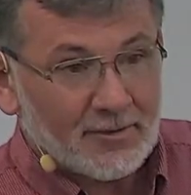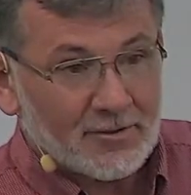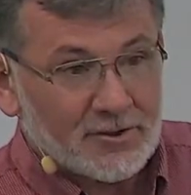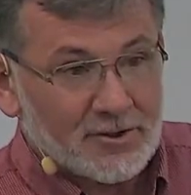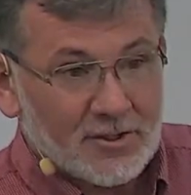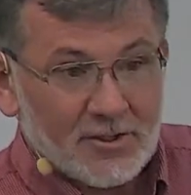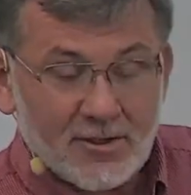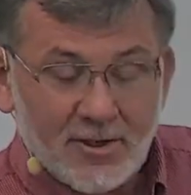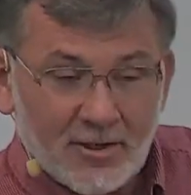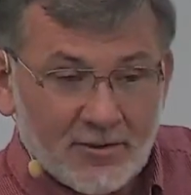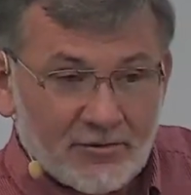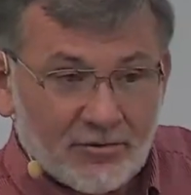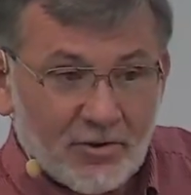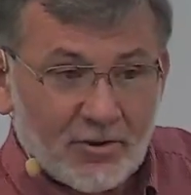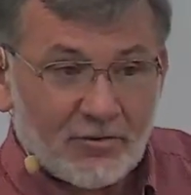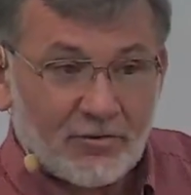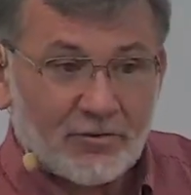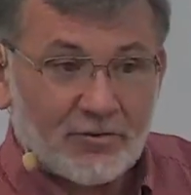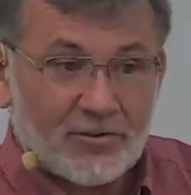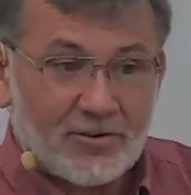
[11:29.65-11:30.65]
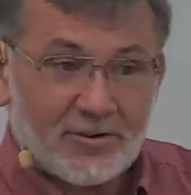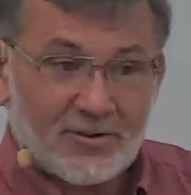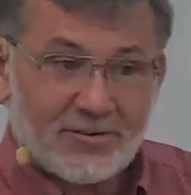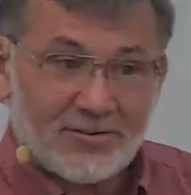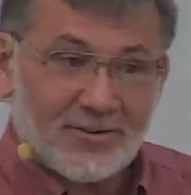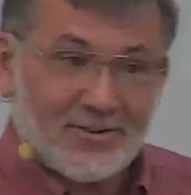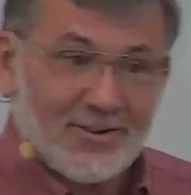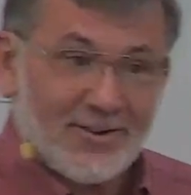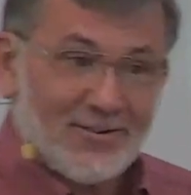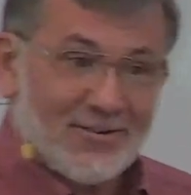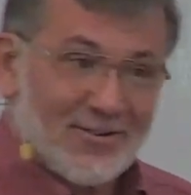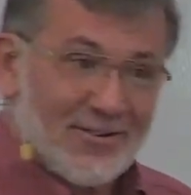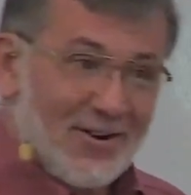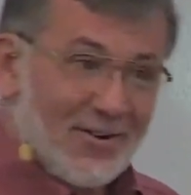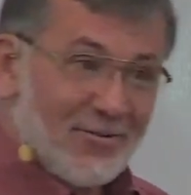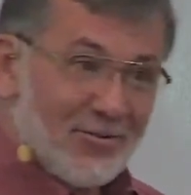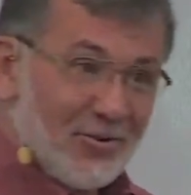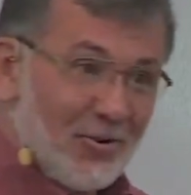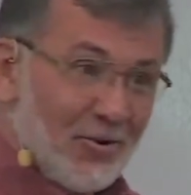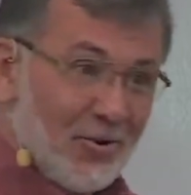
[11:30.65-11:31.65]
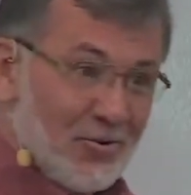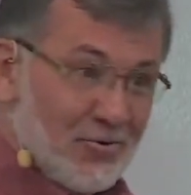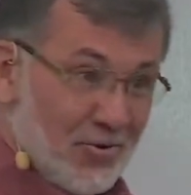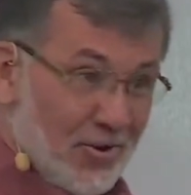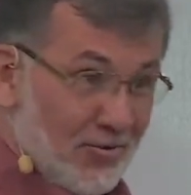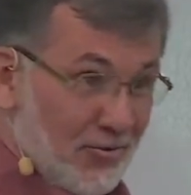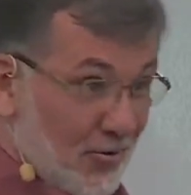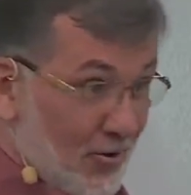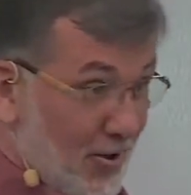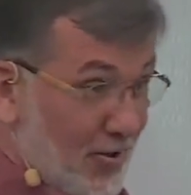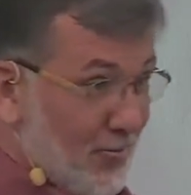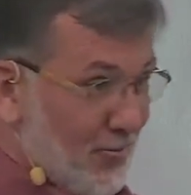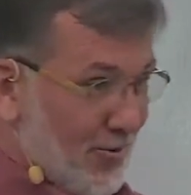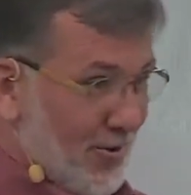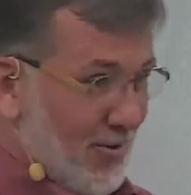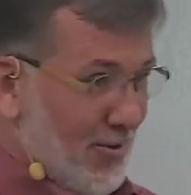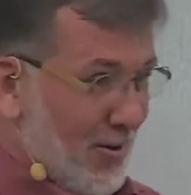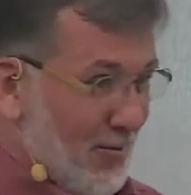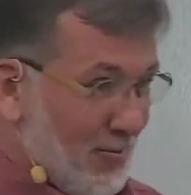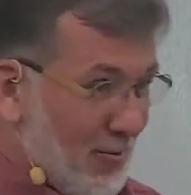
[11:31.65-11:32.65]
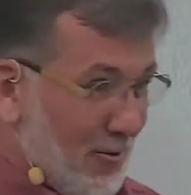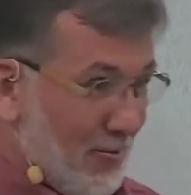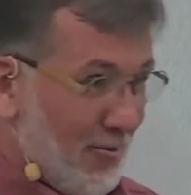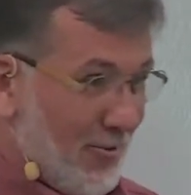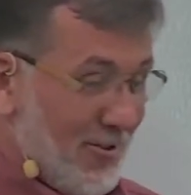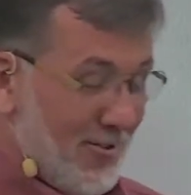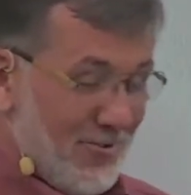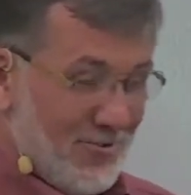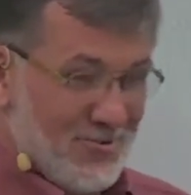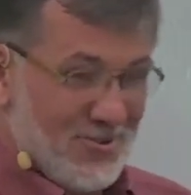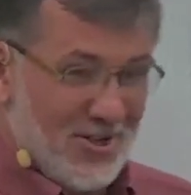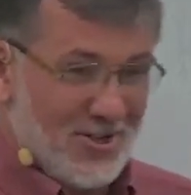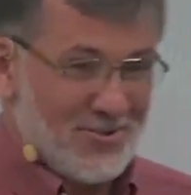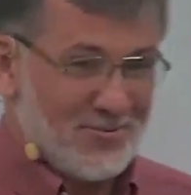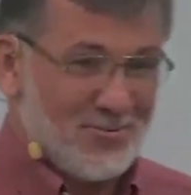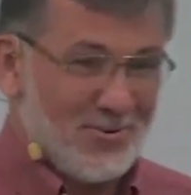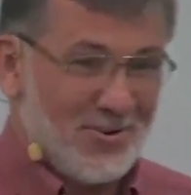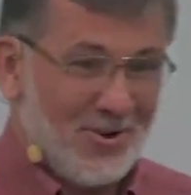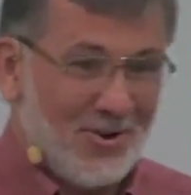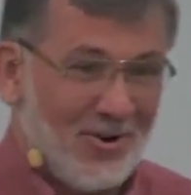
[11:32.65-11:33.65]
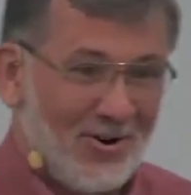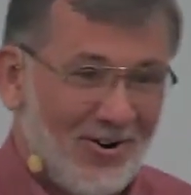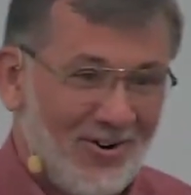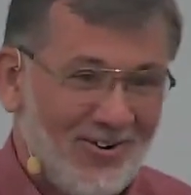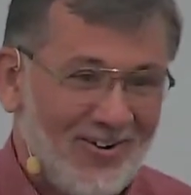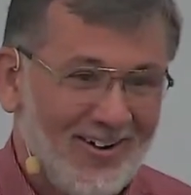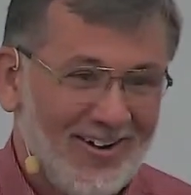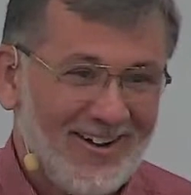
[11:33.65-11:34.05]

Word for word: She did not trust, she, she didn't necessarily trust her husband at that moment, his judgment and all.